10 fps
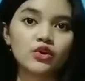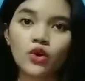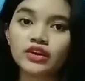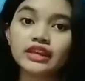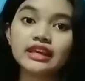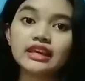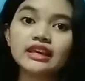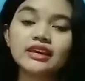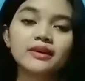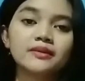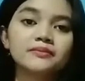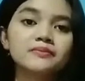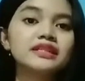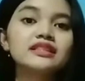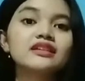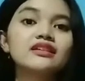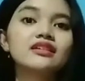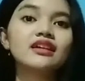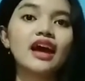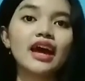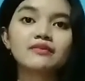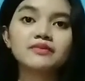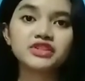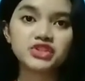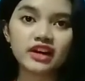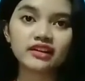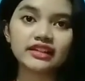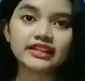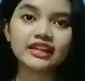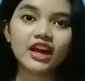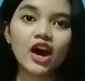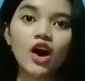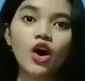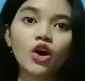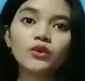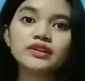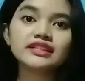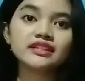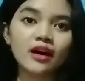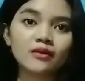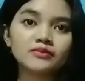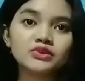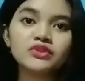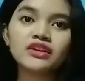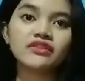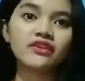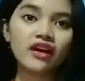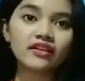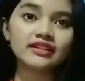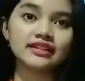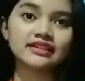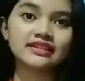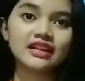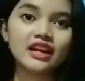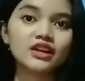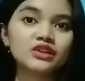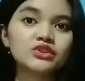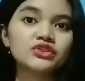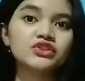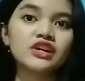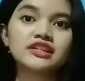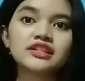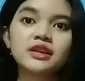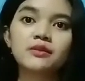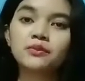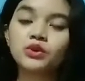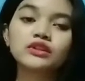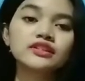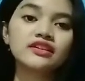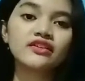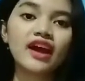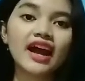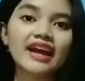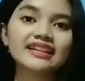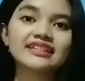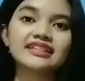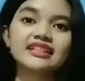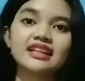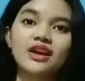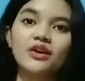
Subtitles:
Rocky, Mr. and Miss Charlie always come to their garden to just pull the grass,